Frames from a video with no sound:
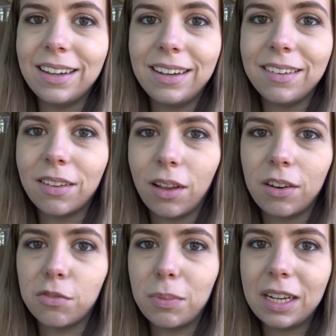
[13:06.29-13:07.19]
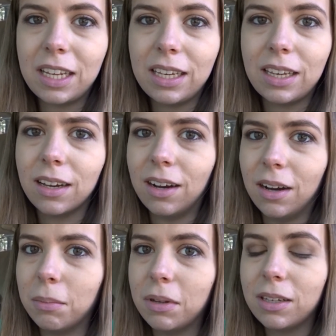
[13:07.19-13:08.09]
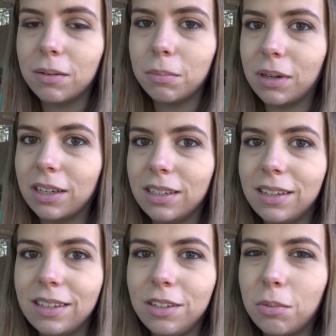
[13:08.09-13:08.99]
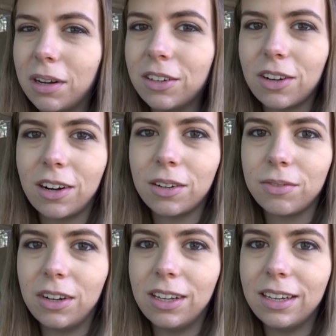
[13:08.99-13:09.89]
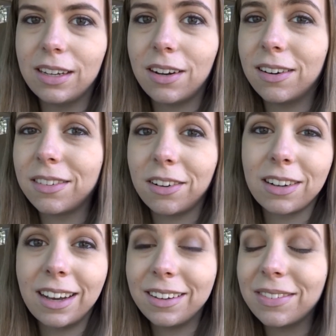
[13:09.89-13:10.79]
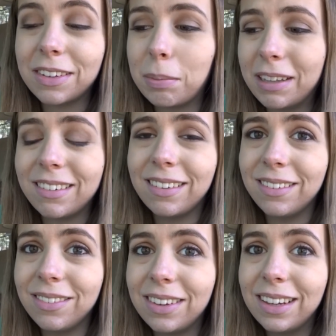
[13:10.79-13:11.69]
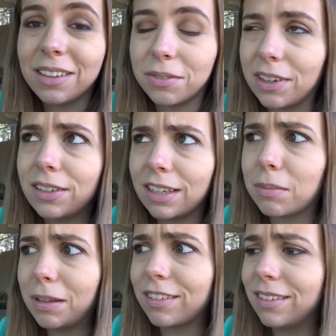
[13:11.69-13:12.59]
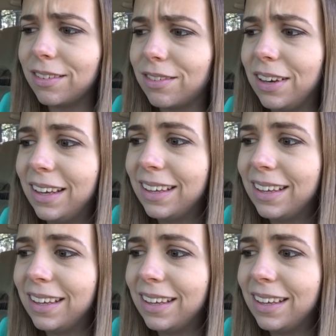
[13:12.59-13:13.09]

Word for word: it is a lot of money, um, but you want your car to run. Cars are kind of expensive. They're very expensive.